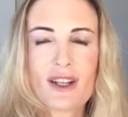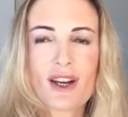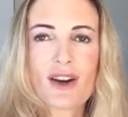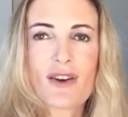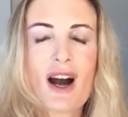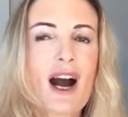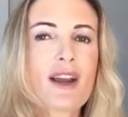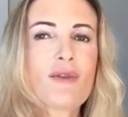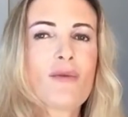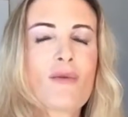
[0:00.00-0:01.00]

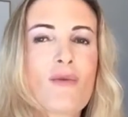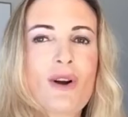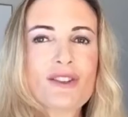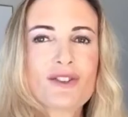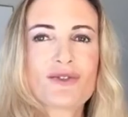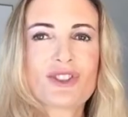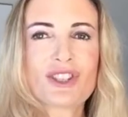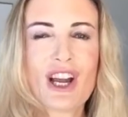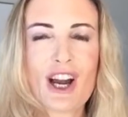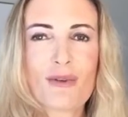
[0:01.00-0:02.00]
I want to
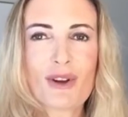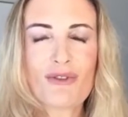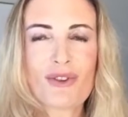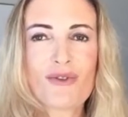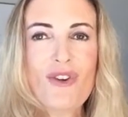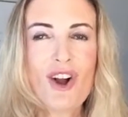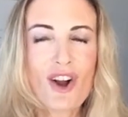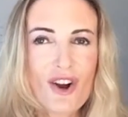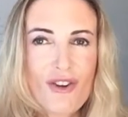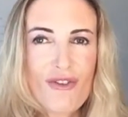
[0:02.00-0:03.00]
share with you
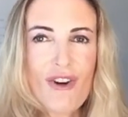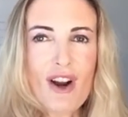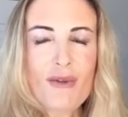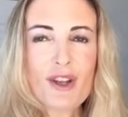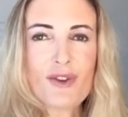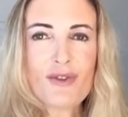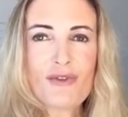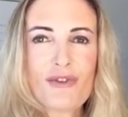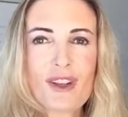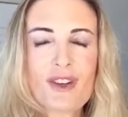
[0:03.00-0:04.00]
a very good
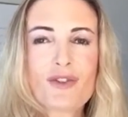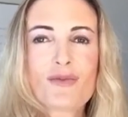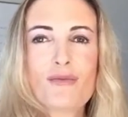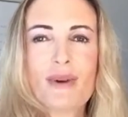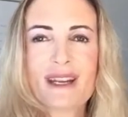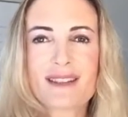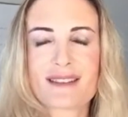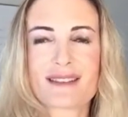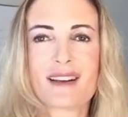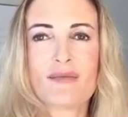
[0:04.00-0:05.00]
thing to better
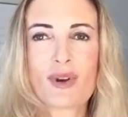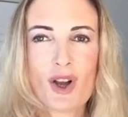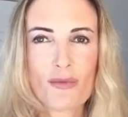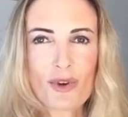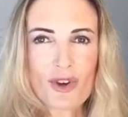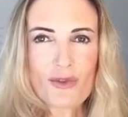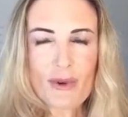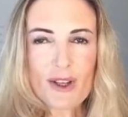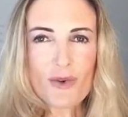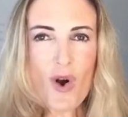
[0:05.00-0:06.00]
sleep, because
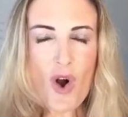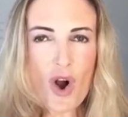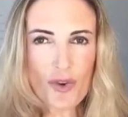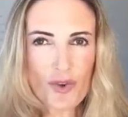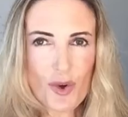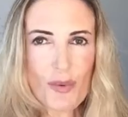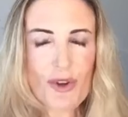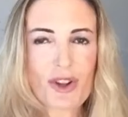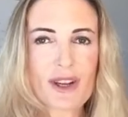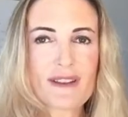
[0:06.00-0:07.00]
when you are
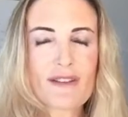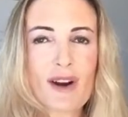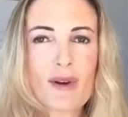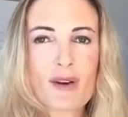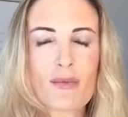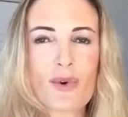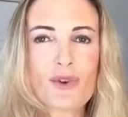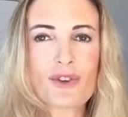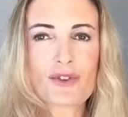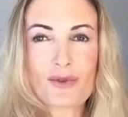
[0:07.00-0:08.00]
entrepreneur, it's very
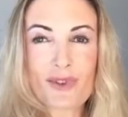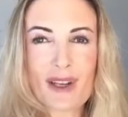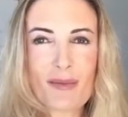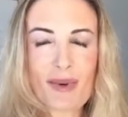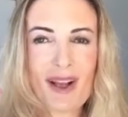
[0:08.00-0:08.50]
important you sleep